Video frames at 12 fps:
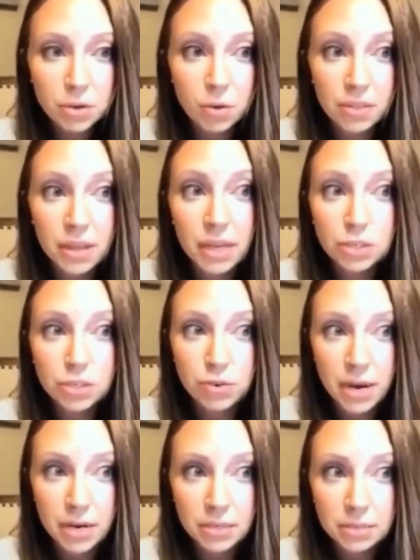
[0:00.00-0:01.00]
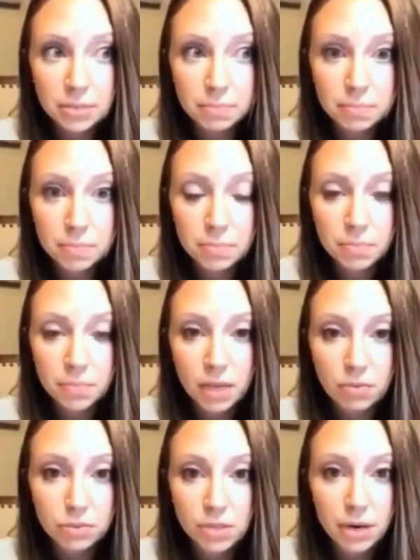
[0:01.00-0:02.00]
or they get trached
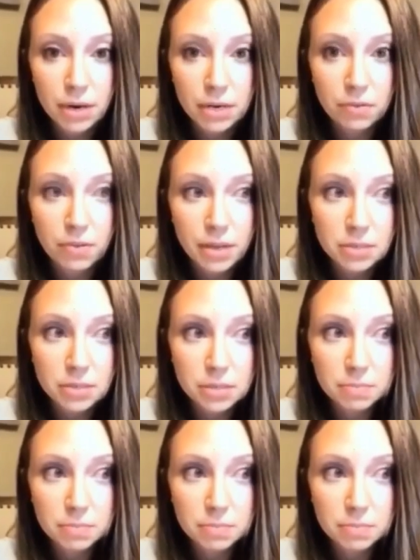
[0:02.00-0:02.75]
if there's not enough vents.